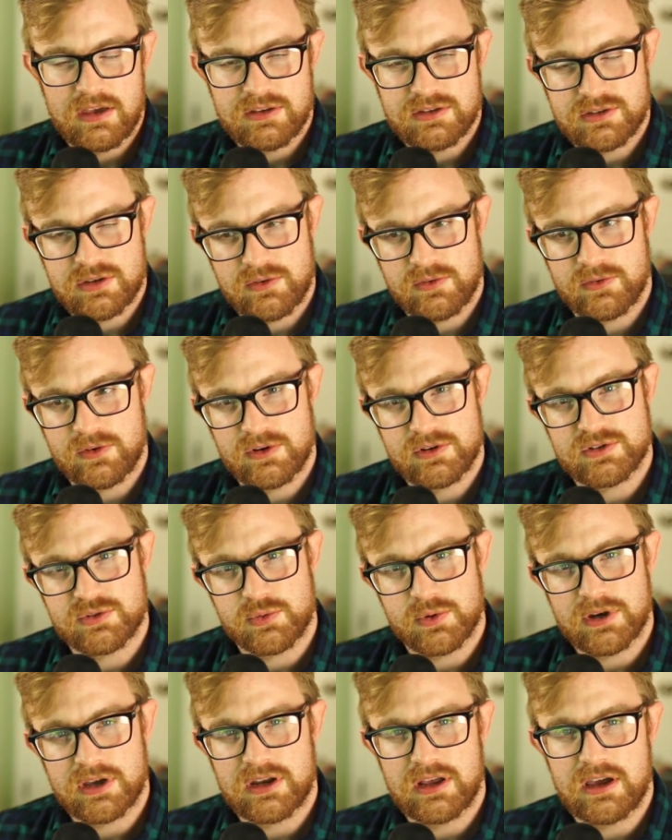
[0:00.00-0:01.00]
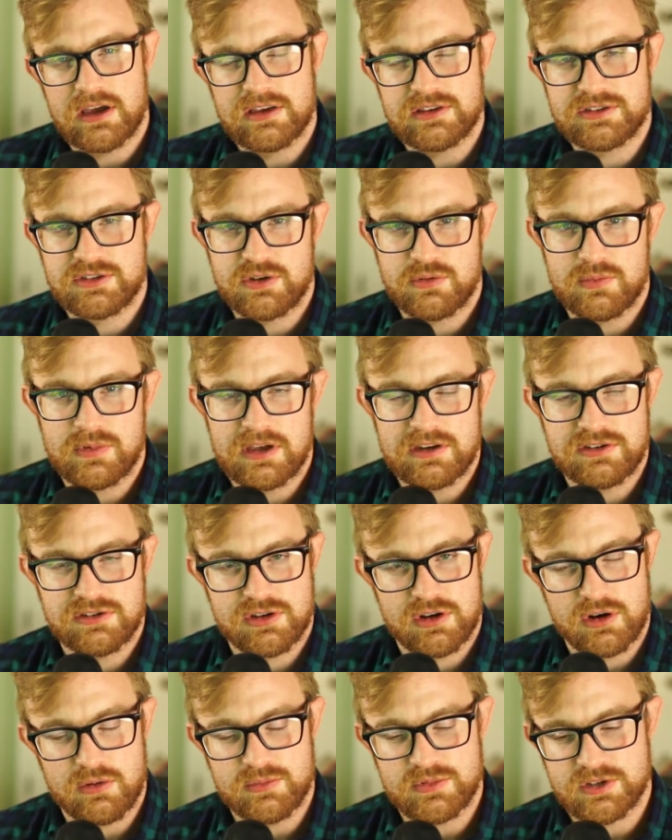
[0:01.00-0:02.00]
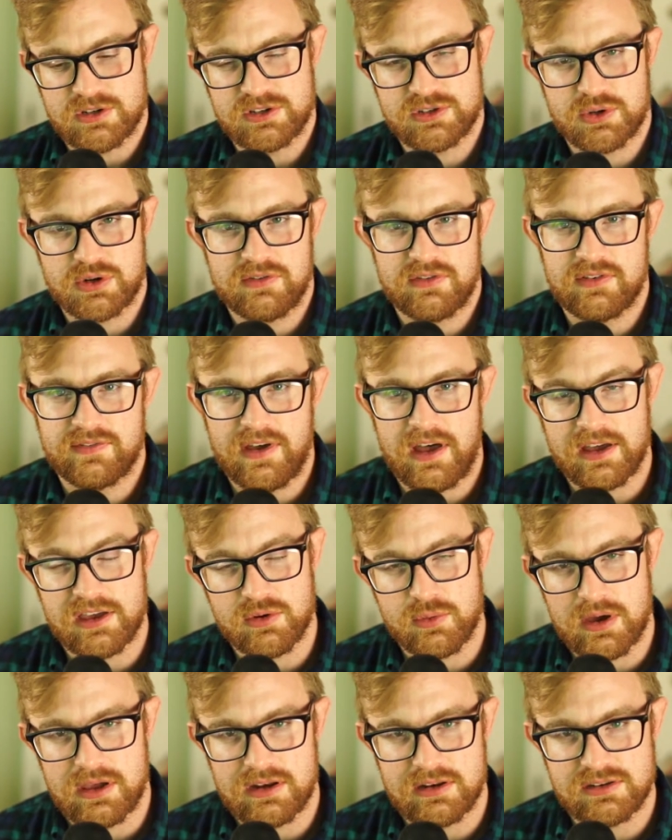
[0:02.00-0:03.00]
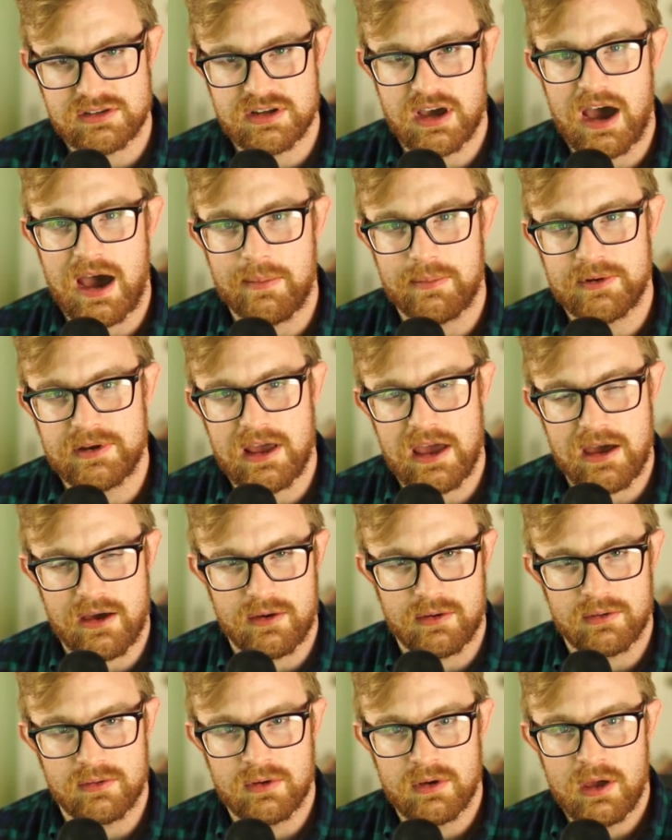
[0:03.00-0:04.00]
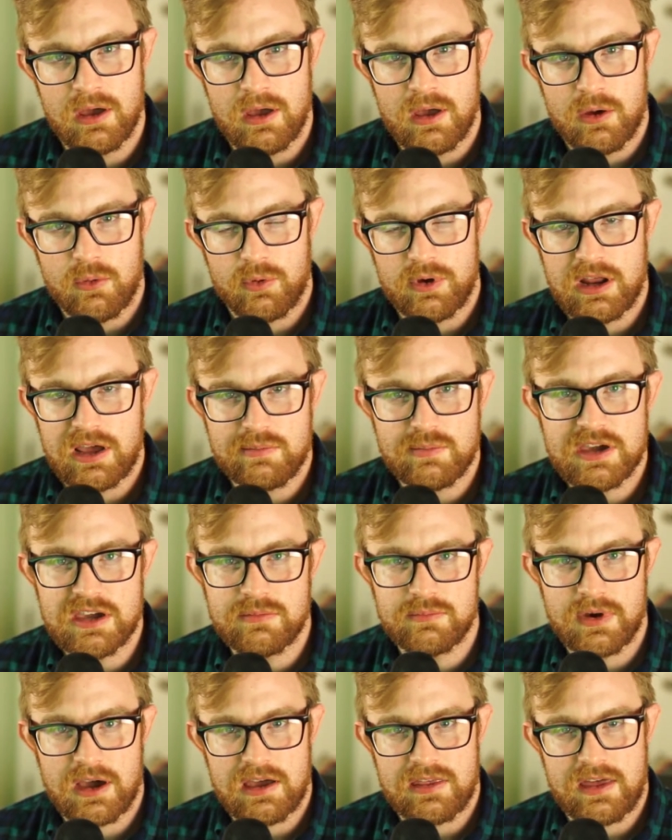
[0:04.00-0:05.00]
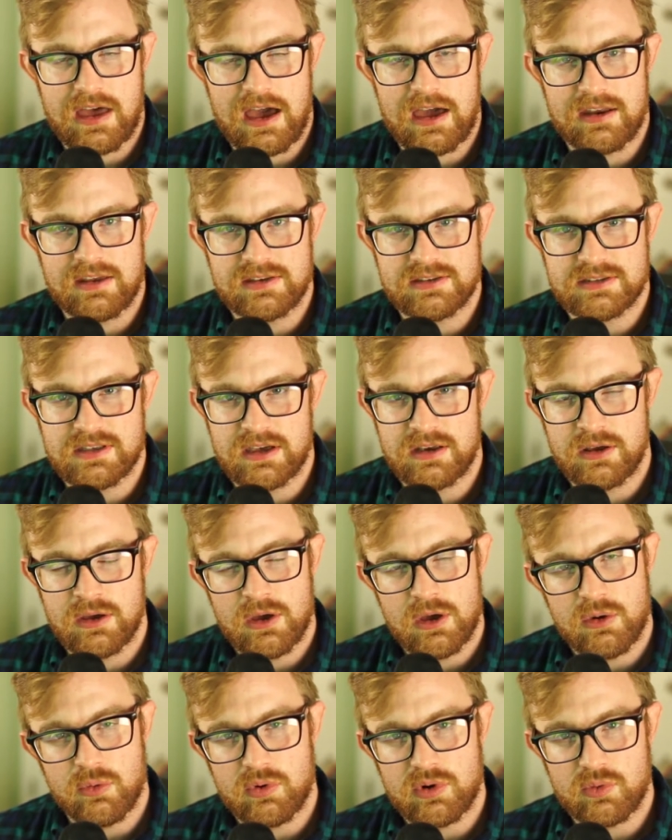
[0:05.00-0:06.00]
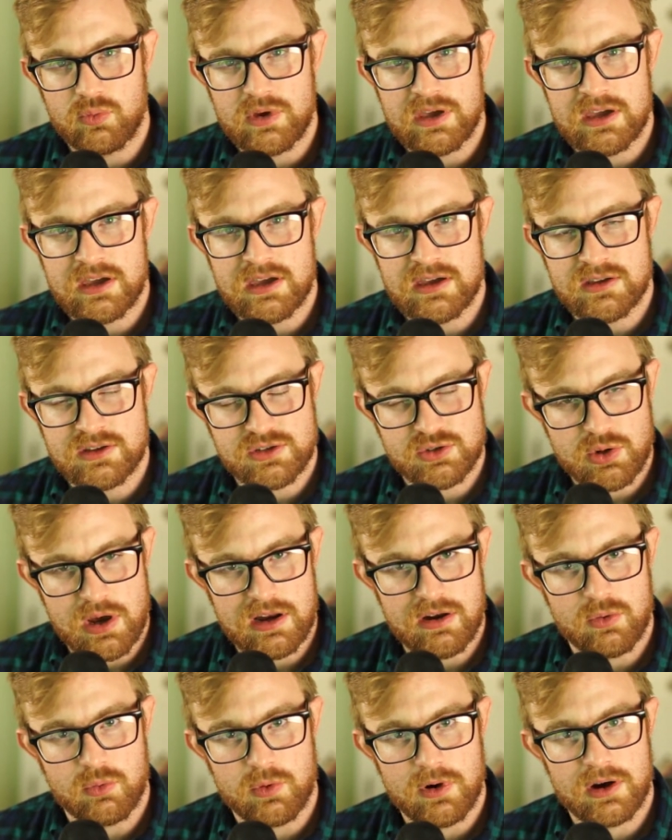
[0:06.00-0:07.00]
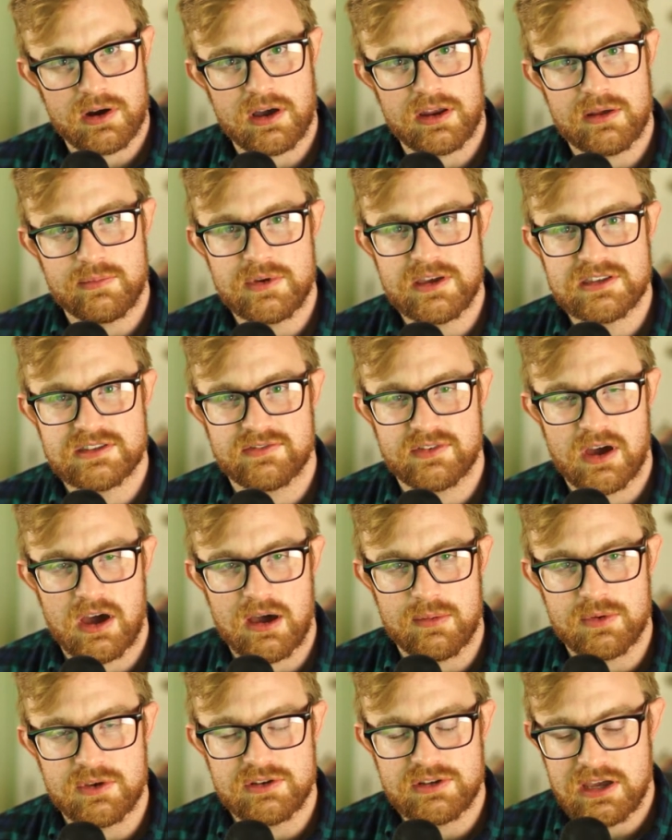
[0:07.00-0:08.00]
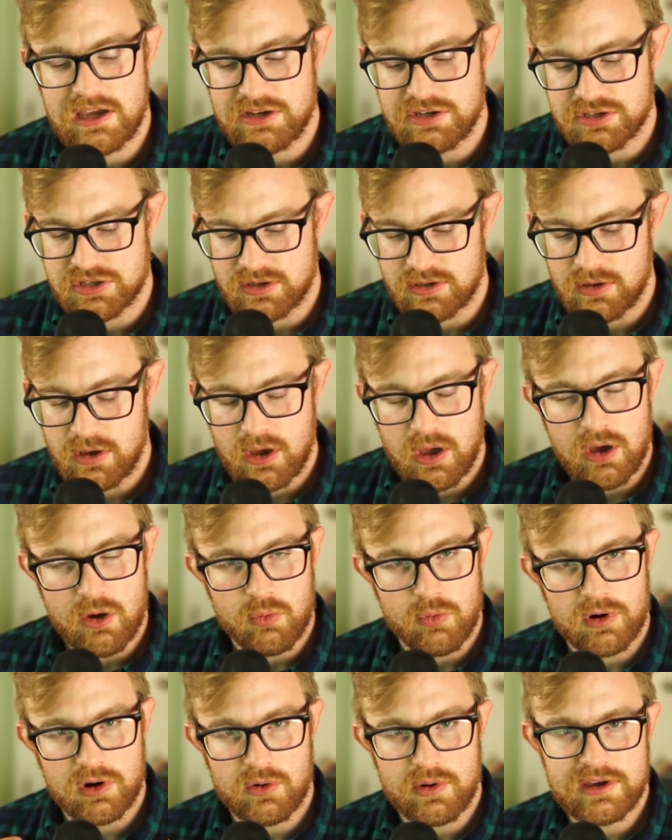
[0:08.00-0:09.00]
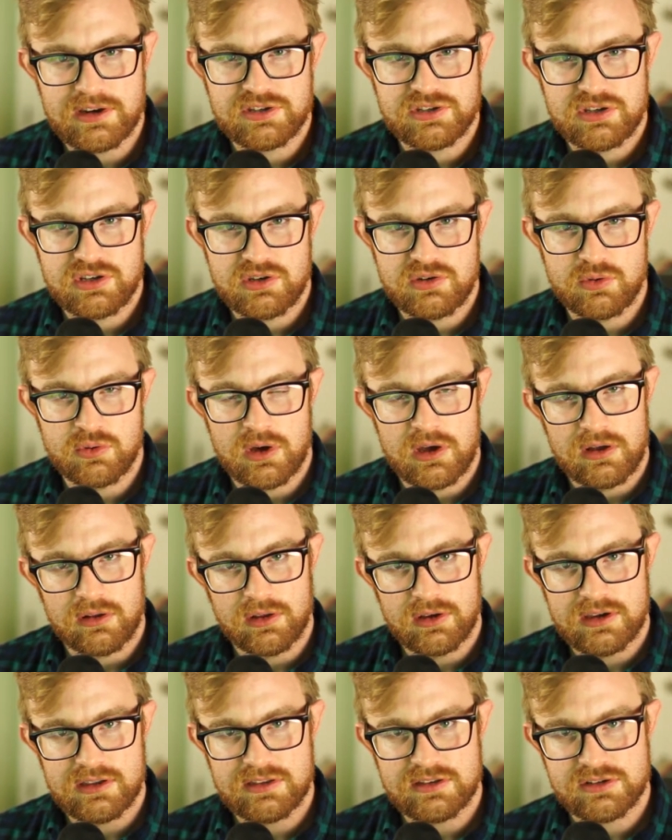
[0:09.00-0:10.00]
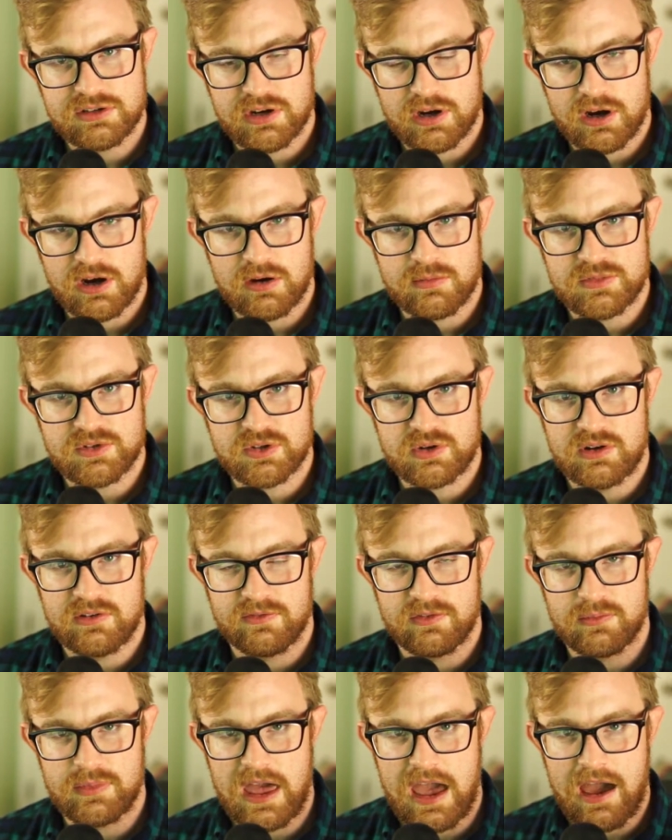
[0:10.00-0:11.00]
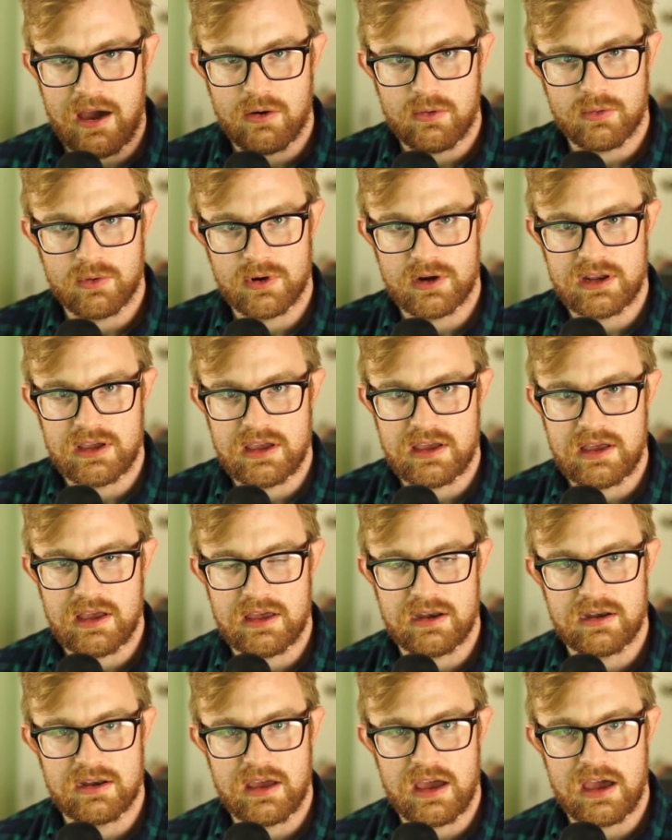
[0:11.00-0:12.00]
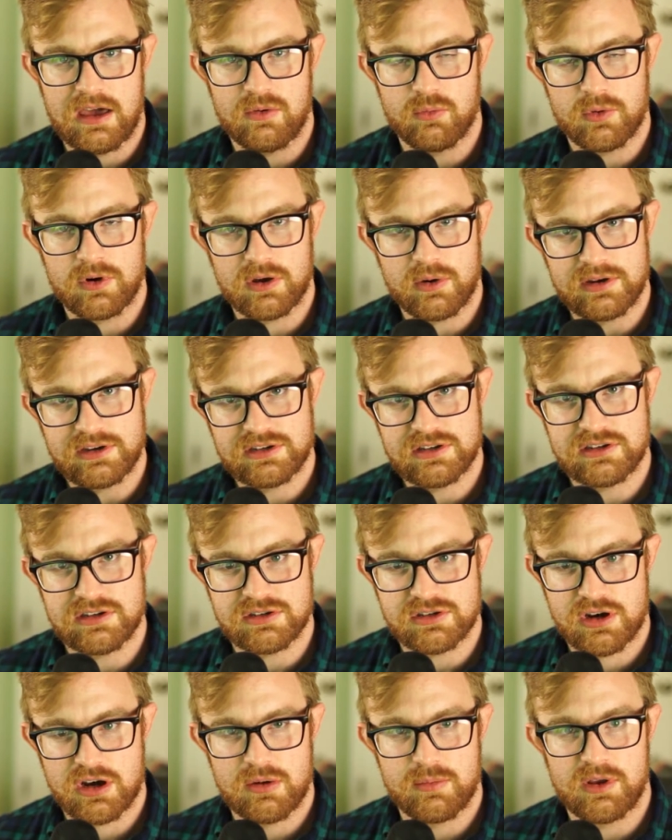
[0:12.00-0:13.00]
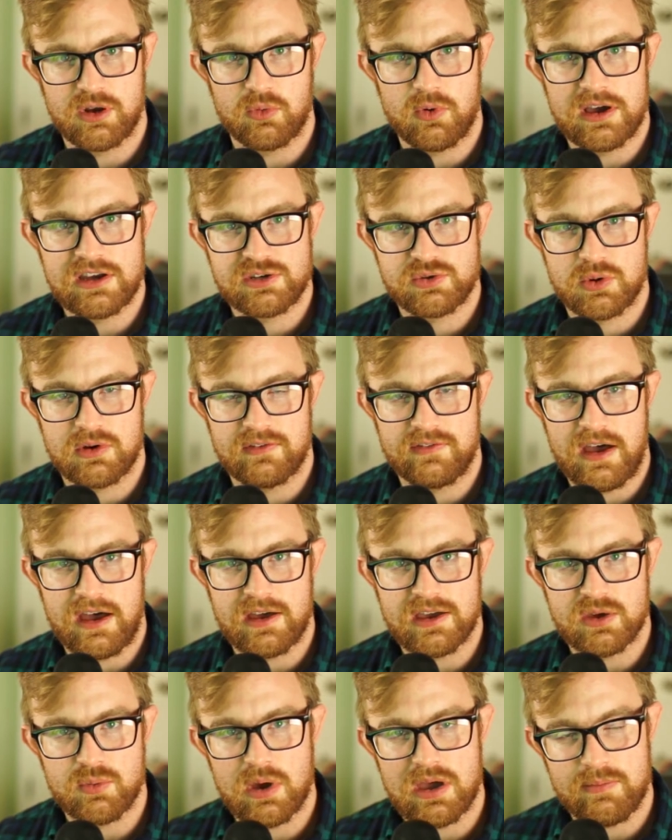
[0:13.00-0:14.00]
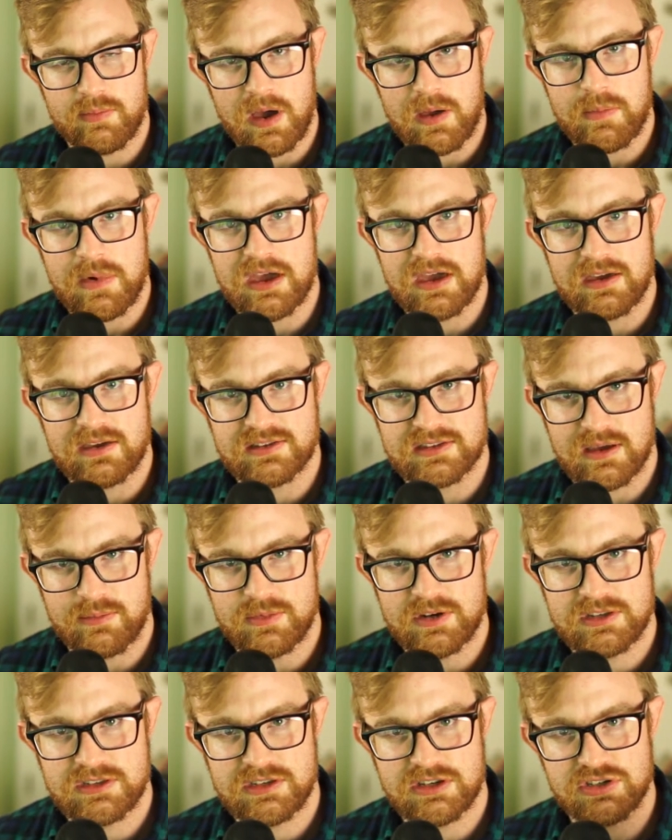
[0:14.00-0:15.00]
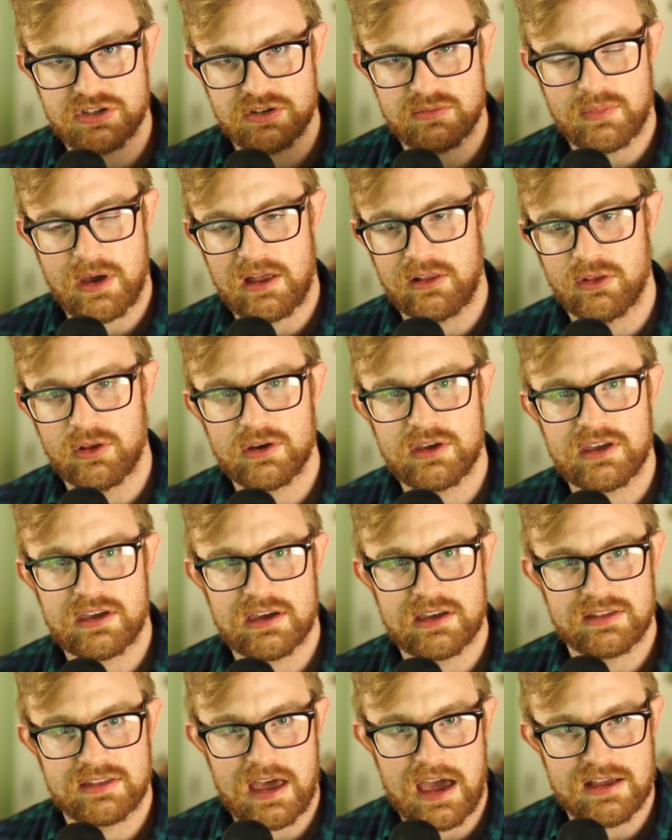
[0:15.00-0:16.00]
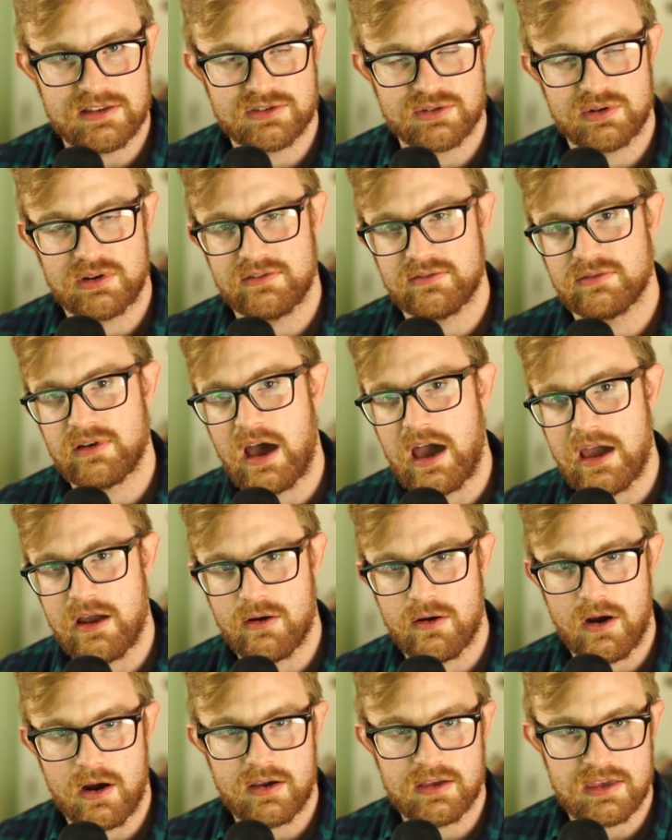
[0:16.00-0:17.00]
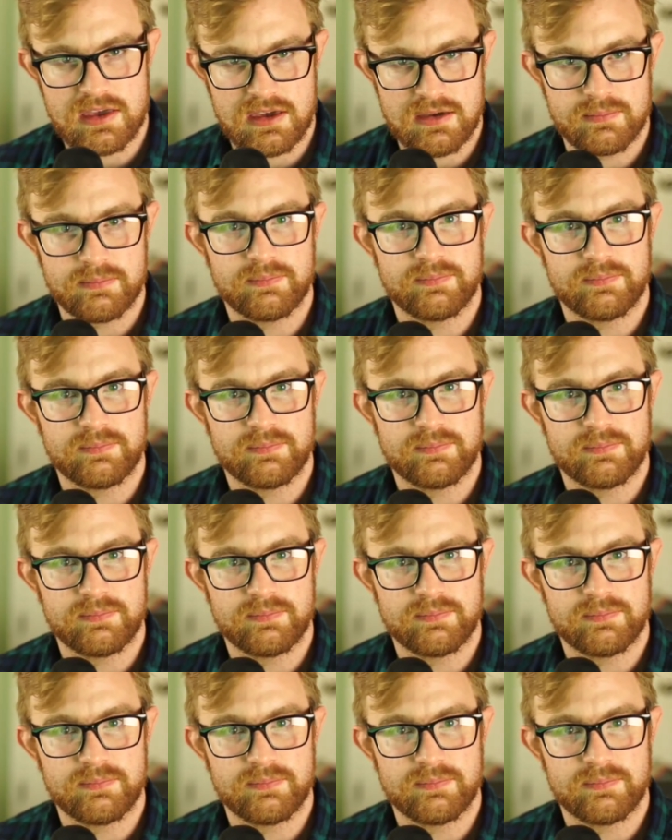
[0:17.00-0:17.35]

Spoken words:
So first, we're going to assume that terms are sort of evaluated top-down. What I mean by that is that when we try to work on a piece of computation, we're going to look at the term sort of from the outward in, and we're going to determine what to evaluate by making some decision by looking at that sort of hierarchy.